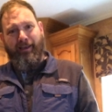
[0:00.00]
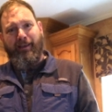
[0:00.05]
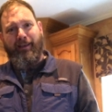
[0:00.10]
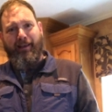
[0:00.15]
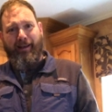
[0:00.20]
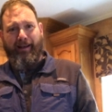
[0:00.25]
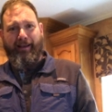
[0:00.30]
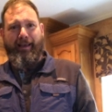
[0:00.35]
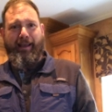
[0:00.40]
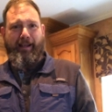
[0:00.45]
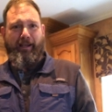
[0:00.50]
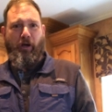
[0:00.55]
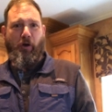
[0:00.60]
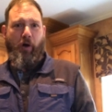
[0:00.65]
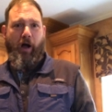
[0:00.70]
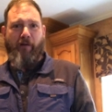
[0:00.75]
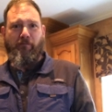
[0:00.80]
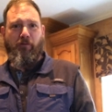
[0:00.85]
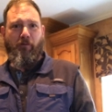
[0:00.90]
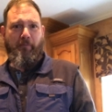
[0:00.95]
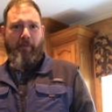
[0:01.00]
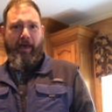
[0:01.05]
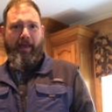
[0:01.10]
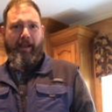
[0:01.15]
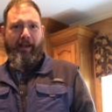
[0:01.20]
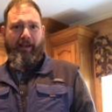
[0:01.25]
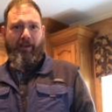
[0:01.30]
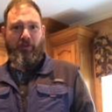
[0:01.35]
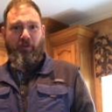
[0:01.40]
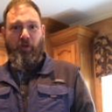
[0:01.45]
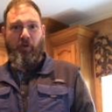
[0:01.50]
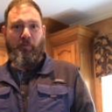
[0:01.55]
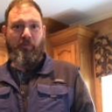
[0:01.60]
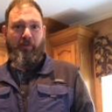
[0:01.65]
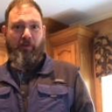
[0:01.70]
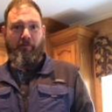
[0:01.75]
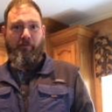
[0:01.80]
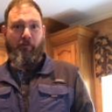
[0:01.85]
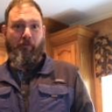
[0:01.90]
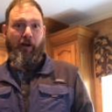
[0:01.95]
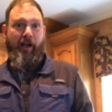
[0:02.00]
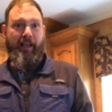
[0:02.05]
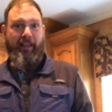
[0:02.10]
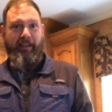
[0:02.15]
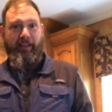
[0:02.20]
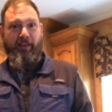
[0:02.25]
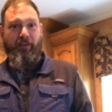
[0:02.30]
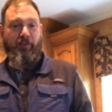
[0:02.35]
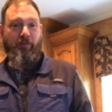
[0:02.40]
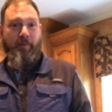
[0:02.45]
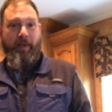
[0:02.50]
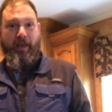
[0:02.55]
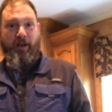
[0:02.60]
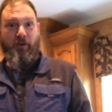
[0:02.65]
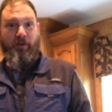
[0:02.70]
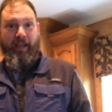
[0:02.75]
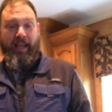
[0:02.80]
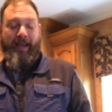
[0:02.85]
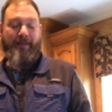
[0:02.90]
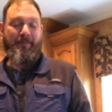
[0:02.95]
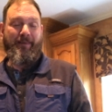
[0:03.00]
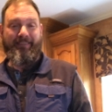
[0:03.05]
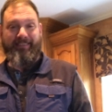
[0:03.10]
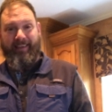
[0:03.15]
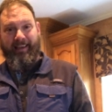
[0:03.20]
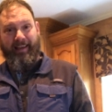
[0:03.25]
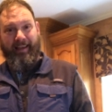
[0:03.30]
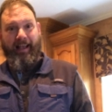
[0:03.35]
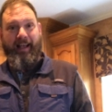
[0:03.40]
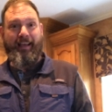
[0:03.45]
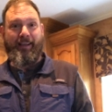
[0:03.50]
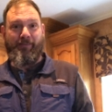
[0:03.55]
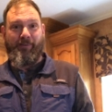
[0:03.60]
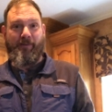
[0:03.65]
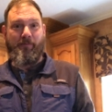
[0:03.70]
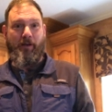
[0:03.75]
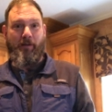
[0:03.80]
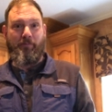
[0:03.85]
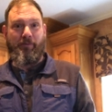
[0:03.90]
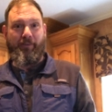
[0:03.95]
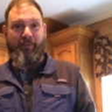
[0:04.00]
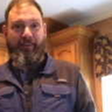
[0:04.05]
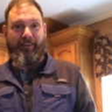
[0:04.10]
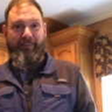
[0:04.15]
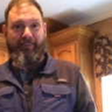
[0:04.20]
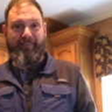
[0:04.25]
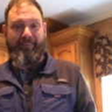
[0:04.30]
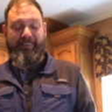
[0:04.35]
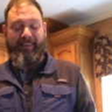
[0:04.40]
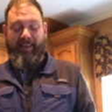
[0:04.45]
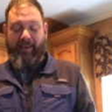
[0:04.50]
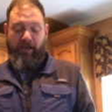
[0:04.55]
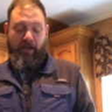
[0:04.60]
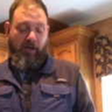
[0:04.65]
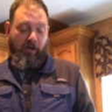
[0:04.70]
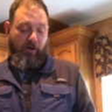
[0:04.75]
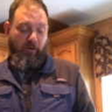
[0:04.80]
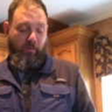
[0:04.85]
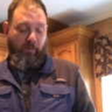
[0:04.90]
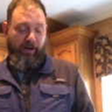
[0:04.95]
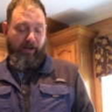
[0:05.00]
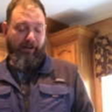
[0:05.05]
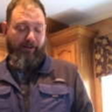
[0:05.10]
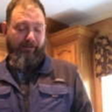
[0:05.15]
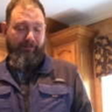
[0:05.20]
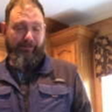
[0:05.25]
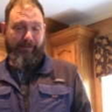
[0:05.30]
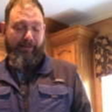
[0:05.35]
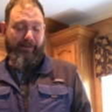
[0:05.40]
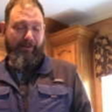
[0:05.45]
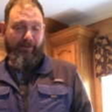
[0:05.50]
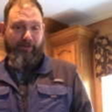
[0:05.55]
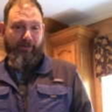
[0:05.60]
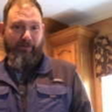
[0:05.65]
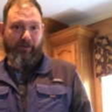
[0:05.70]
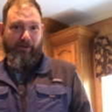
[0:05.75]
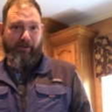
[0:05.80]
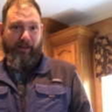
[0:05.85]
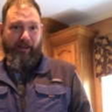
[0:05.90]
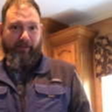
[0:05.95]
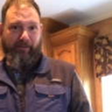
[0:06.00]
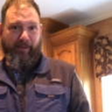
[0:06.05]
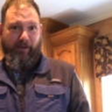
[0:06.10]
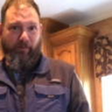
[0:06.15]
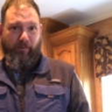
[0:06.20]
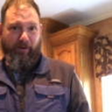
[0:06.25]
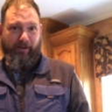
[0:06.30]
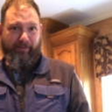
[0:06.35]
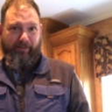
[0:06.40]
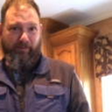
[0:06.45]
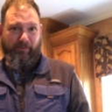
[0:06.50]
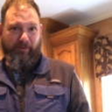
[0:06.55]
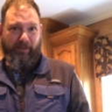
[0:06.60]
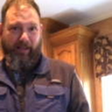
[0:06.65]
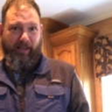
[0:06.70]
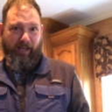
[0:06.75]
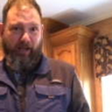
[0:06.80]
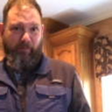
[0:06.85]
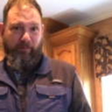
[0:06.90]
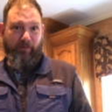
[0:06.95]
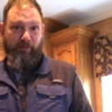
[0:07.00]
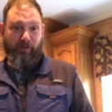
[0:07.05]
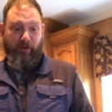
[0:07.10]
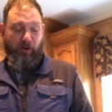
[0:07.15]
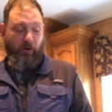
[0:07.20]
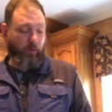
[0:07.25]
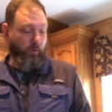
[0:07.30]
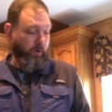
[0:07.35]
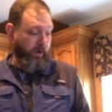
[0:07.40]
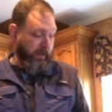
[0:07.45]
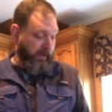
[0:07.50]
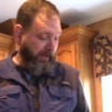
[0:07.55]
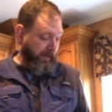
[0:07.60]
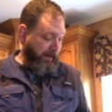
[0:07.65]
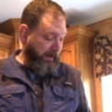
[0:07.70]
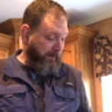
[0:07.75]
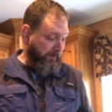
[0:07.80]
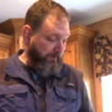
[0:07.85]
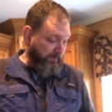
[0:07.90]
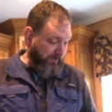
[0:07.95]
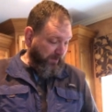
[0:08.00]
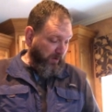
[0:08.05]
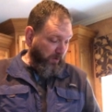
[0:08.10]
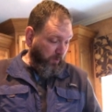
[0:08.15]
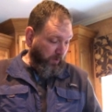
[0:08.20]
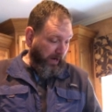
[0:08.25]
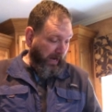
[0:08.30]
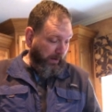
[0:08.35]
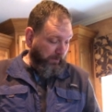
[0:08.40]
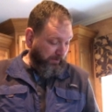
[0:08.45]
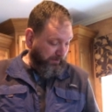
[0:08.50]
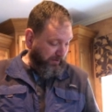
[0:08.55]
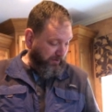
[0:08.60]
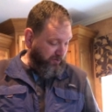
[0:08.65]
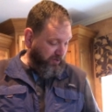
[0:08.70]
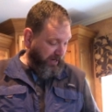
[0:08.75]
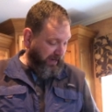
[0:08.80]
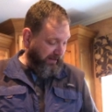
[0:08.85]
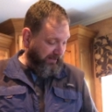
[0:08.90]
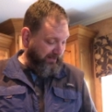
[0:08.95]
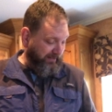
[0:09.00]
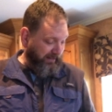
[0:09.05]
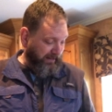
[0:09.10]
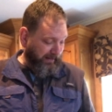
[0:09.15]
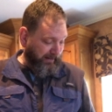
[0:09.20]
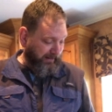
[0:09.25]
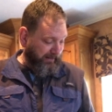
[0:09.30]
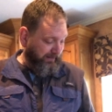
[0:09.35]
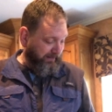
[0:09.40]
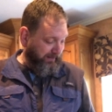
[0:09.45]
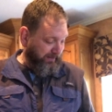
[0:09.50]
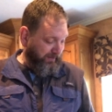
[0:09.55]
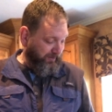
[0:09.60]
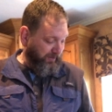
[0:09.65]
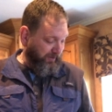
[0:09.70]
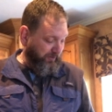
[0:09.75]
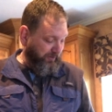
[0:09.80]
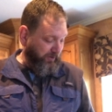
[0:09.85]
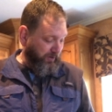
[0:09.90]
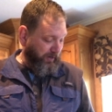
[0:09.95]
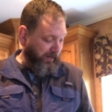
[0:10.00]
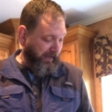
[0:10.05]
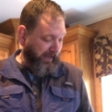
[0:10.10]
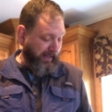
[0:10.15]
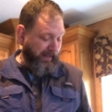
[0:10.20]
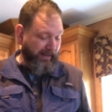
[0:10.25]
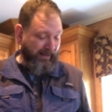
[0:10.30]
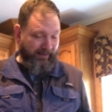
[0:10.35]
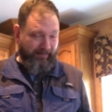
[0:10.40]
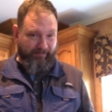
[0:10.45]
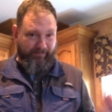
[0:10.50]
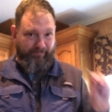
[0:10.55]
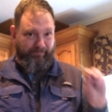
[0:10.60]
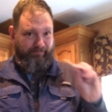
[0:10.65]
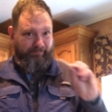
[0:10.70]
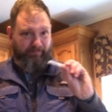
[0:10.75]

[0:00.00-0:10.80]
and I kind of go alphabetic in terms of the variety of the tomato name to say, I'm going to remember this. Well, it doesn't turn out that way sometimes. So what I would suggest is just go ahead and